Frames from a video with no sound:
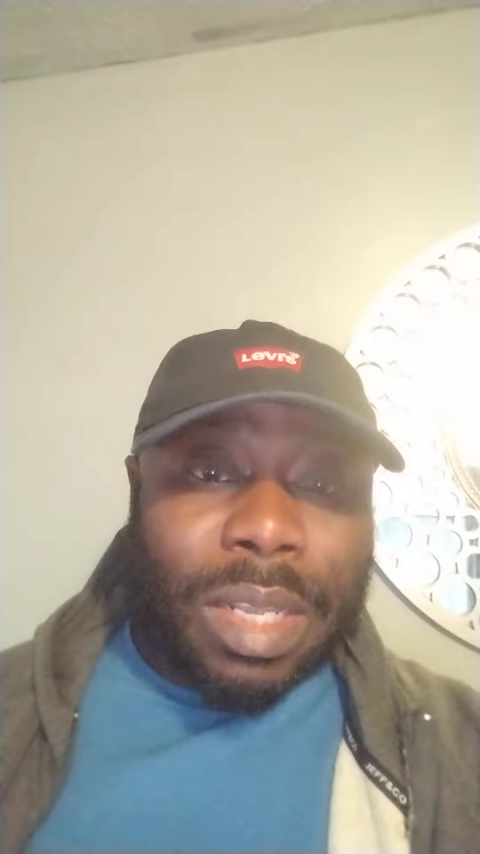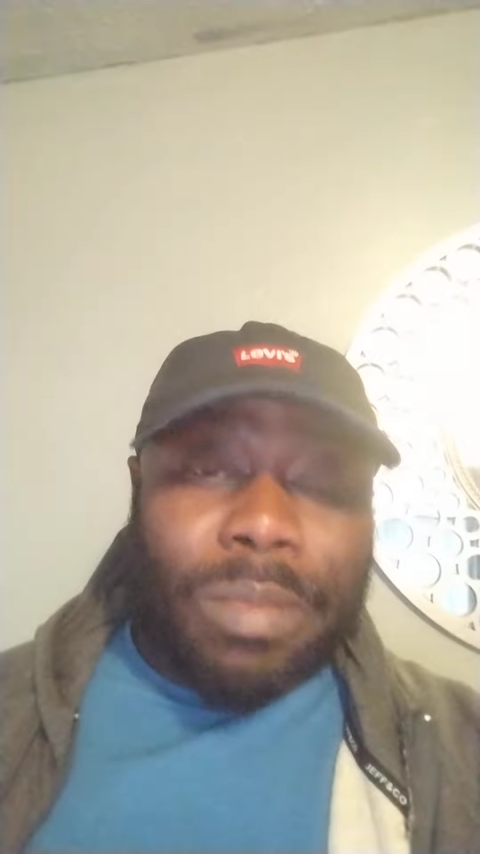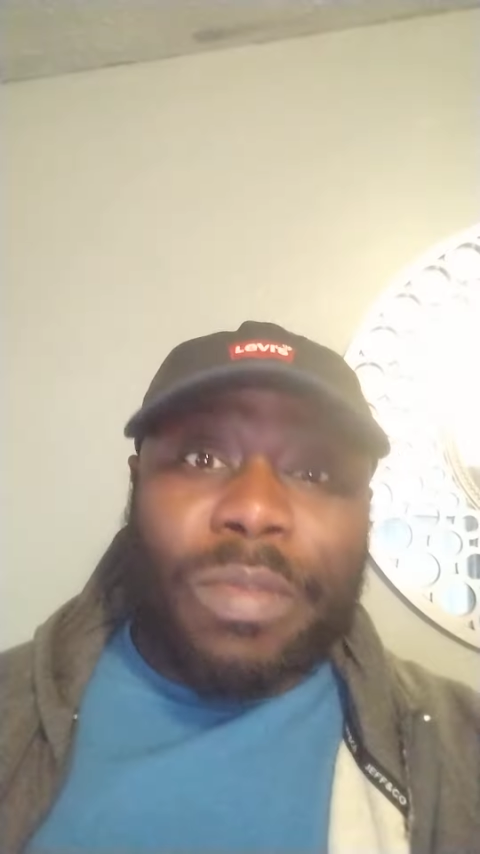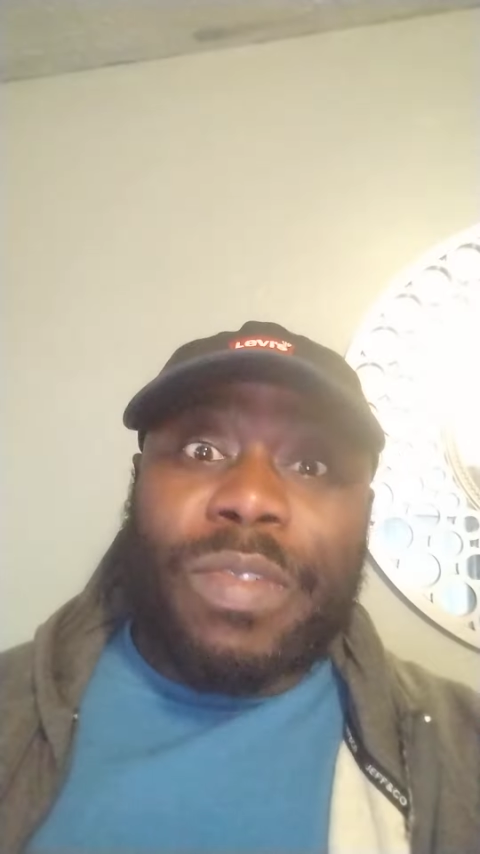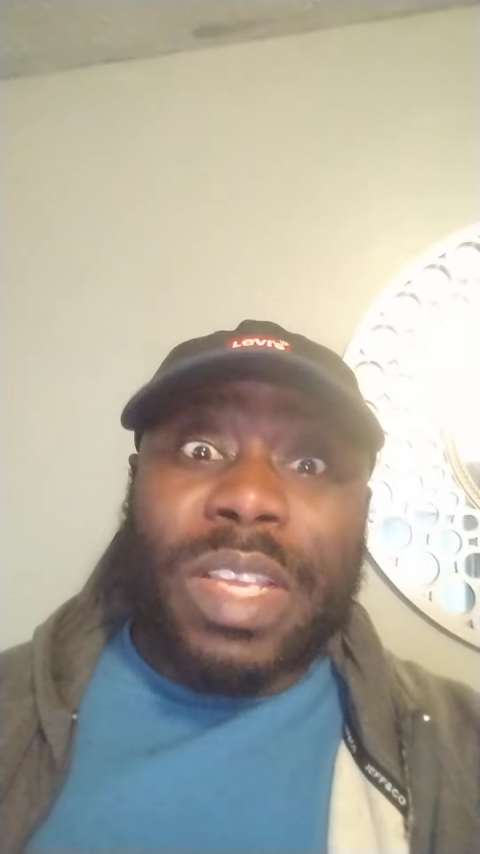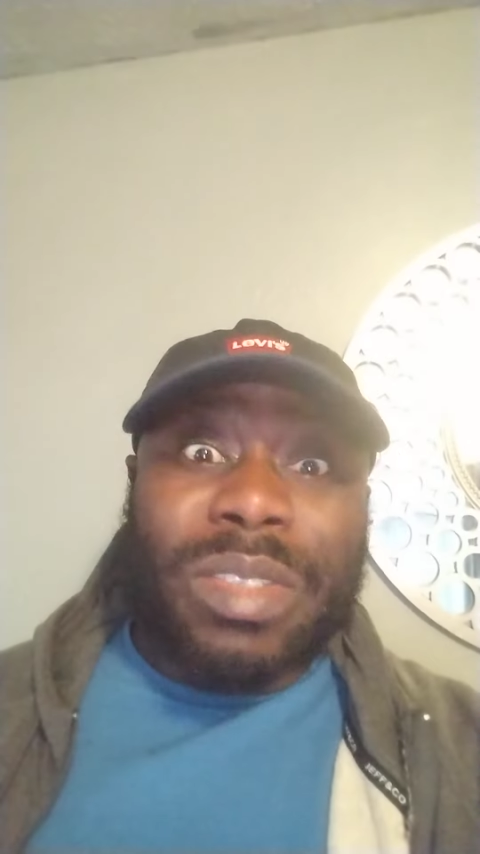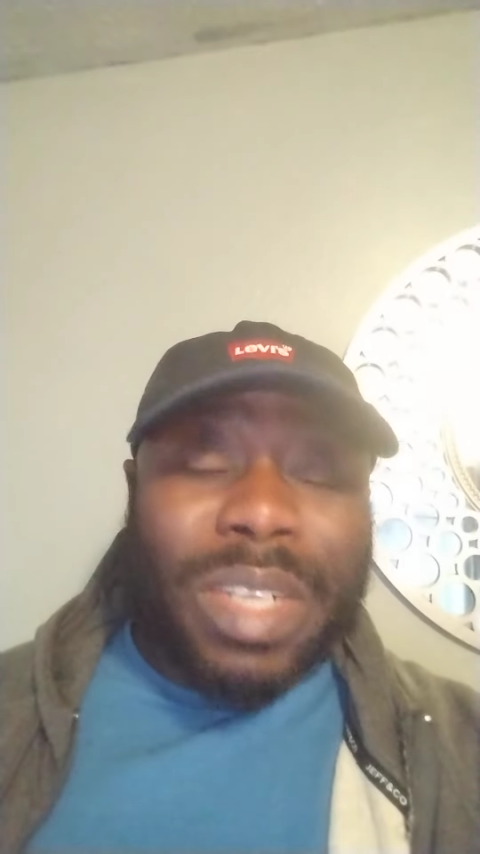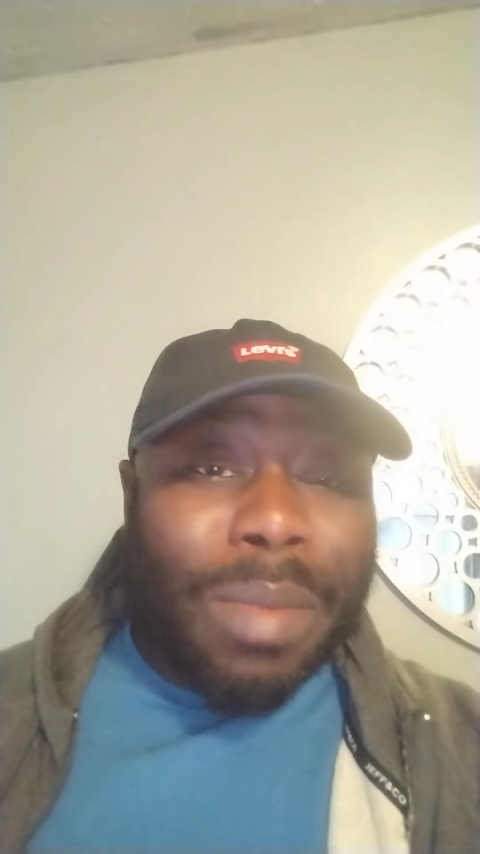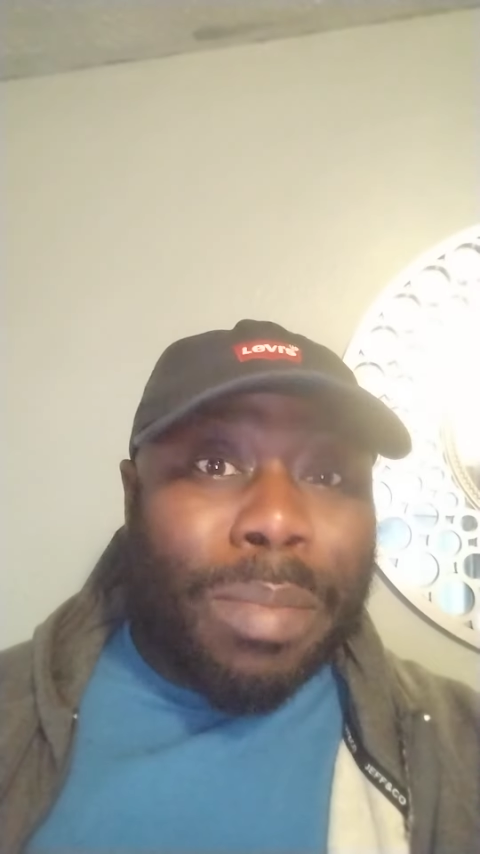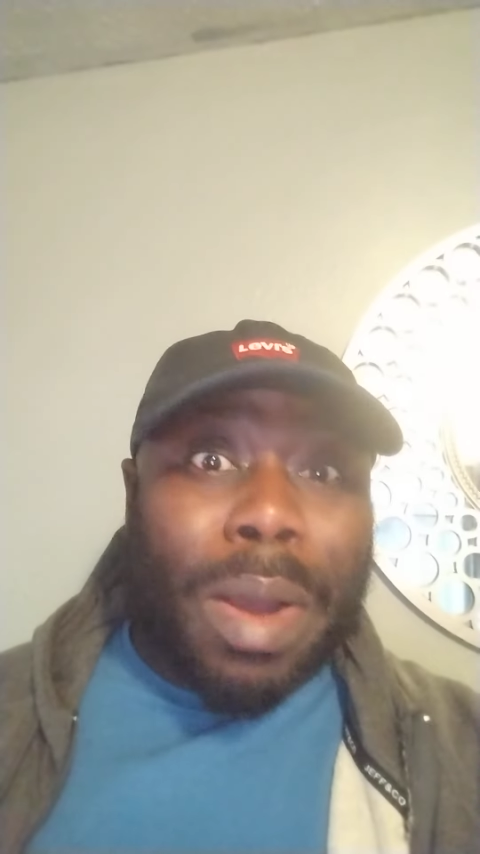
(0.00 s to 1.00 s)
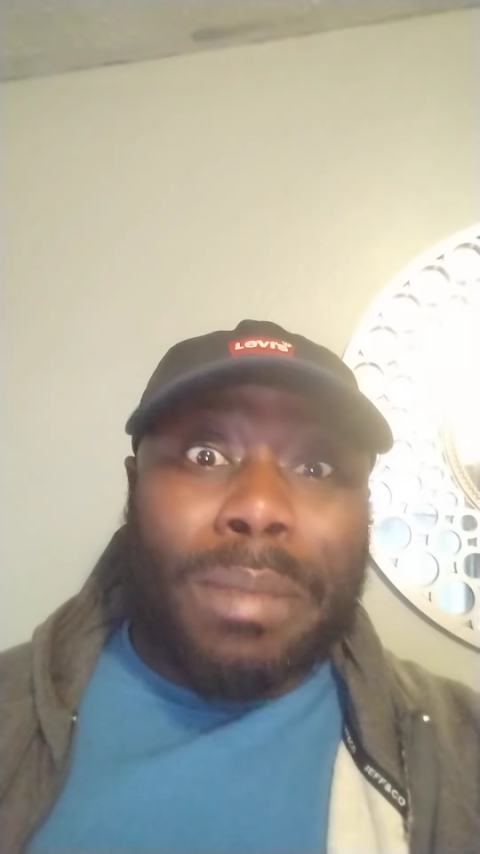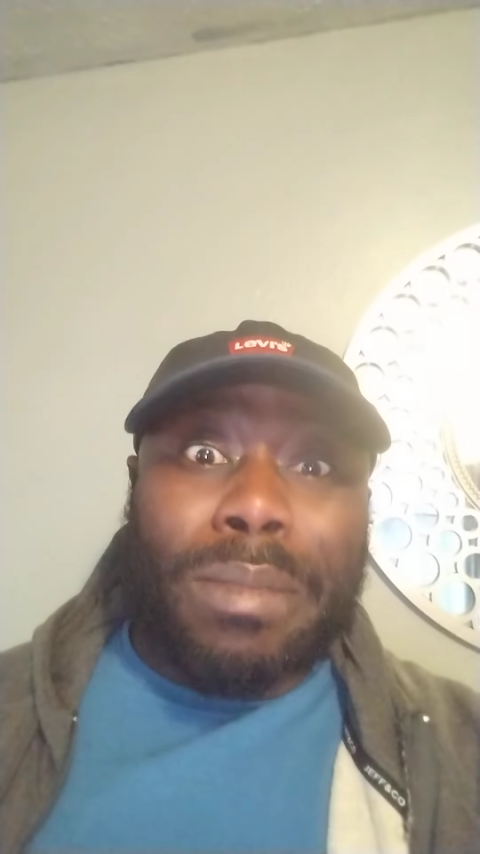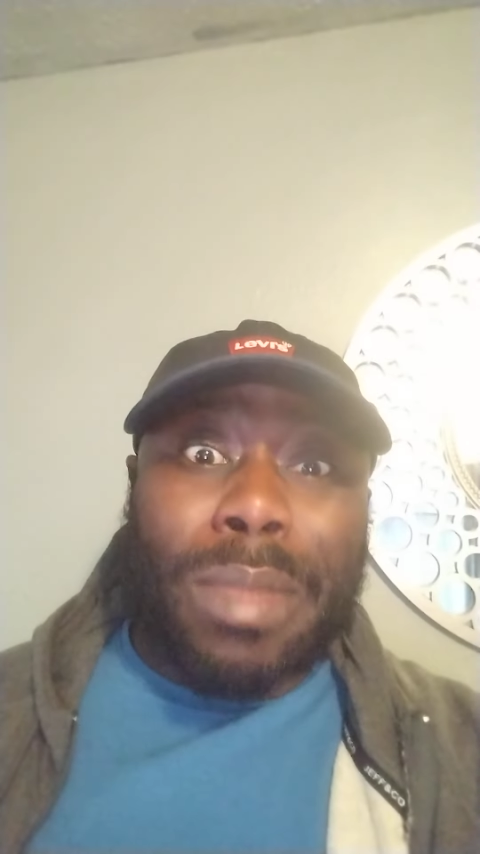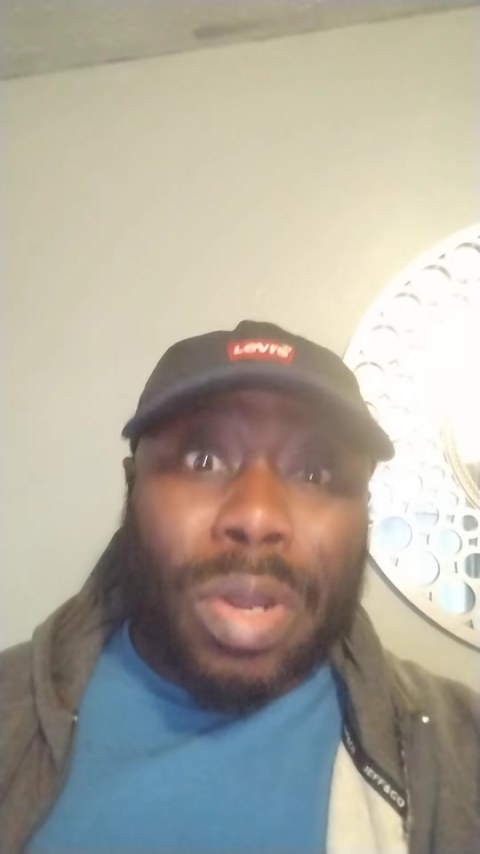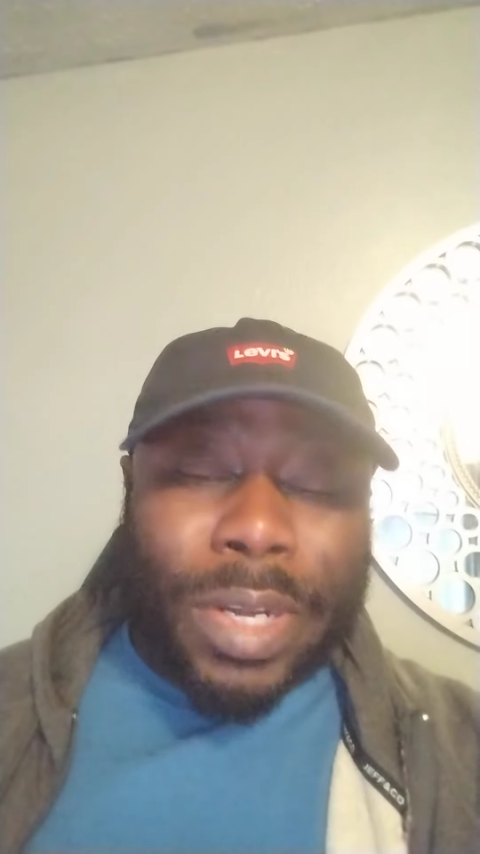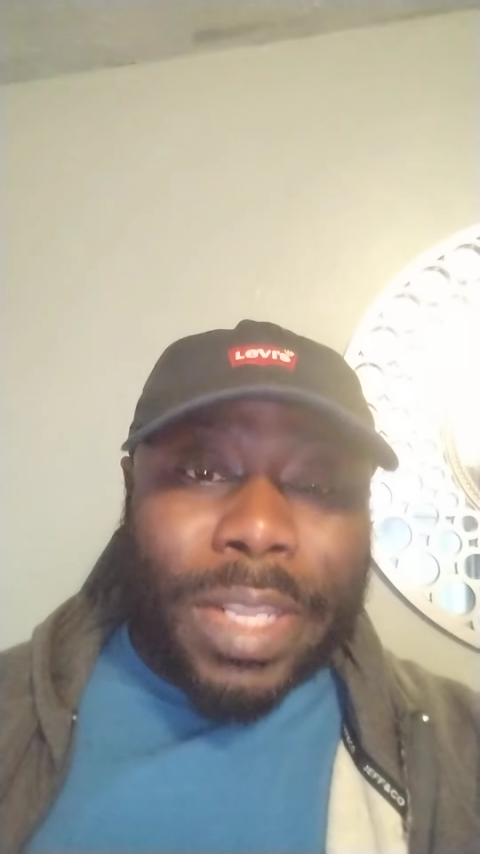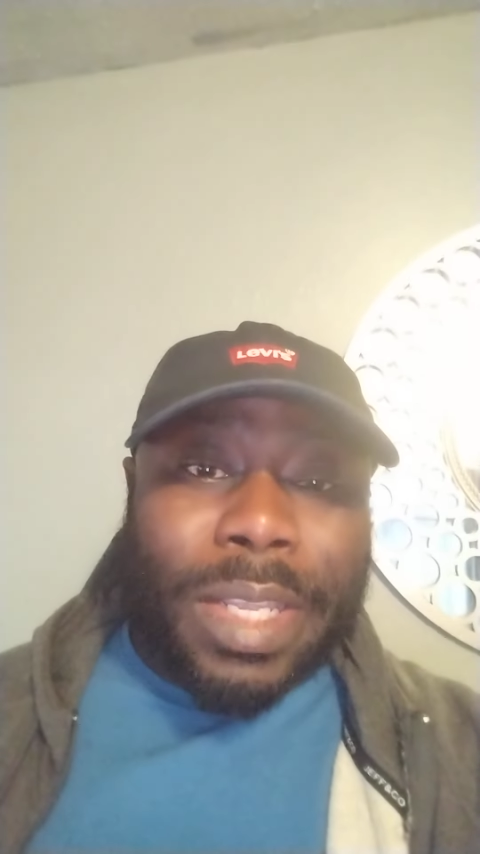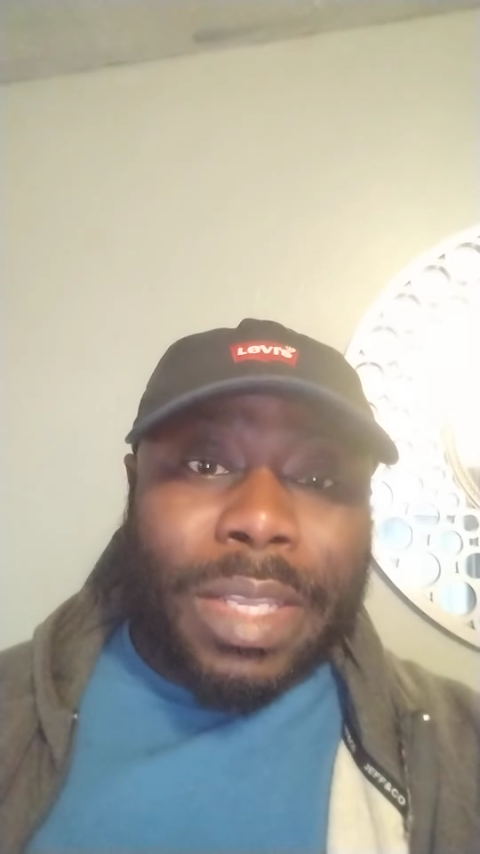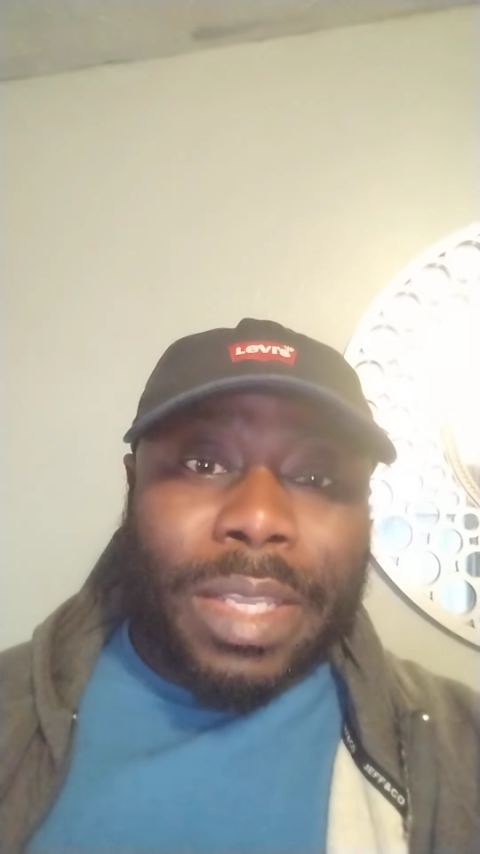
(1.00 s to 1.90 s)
And him face to that for money.